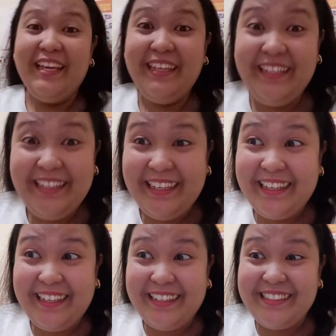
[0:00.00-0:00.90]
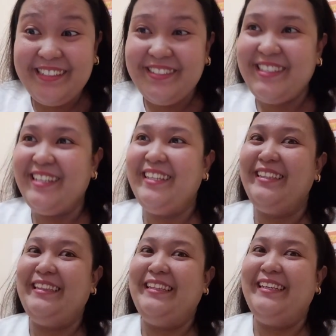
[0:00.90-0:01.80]
Yes, you said
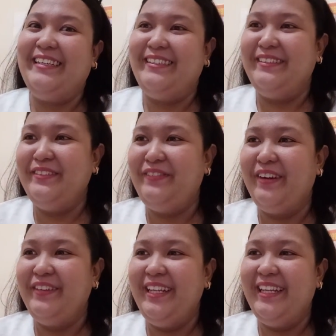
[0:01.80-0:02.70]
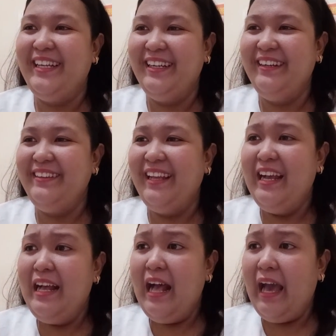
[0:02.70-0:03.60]
that loud, very loud.
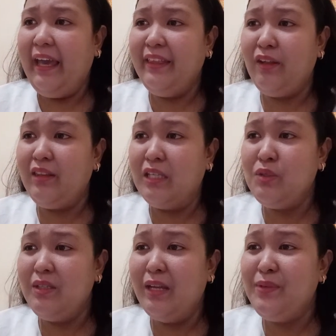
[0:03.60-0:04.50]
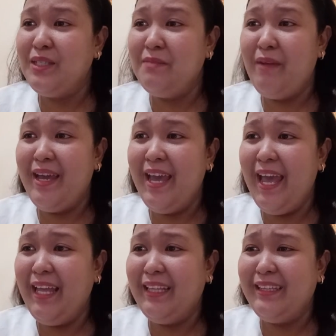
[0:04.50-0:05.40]
I thought that was in my
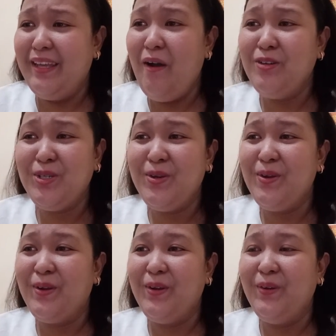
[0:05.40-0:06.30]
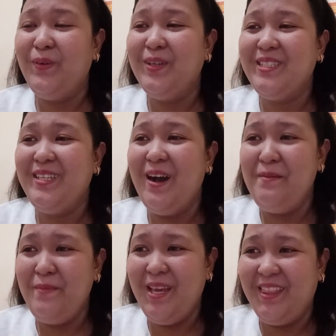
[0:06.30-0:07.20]
head. The Oshiruko was
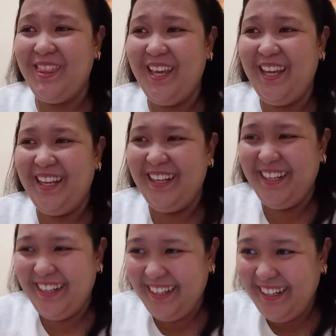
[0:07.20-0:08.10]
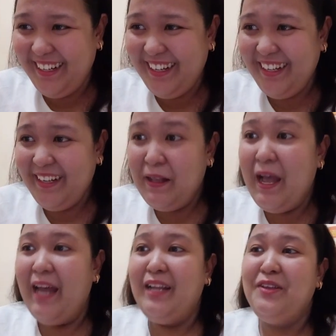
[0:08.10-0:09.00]
yummy. Thank you.
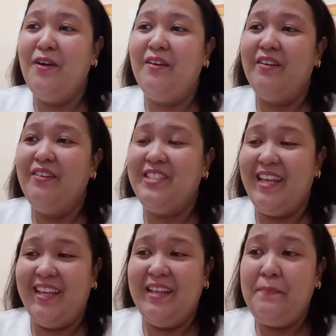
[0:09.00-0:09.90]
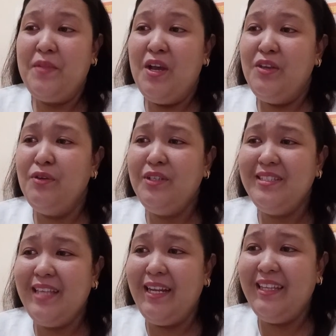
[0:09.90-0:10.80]
And then Yogoro said, "You
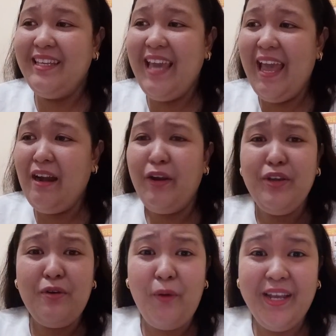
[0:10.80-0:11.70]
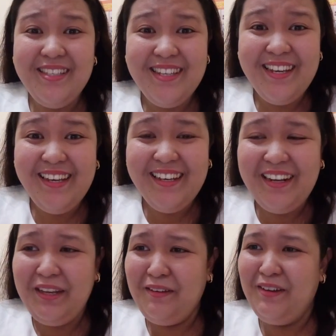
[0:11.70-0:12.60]
just said it again. Are you crazy?"
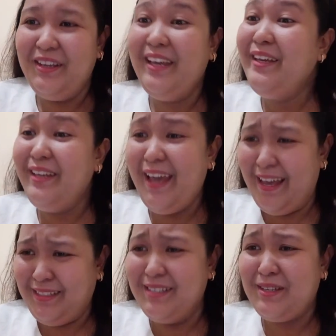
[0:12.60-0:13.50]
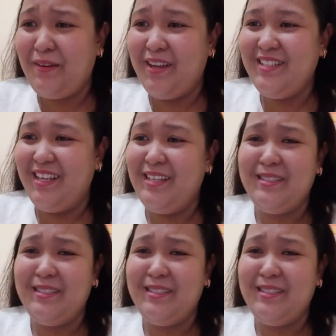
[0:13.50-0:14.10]
Okay, yes, he's crazy.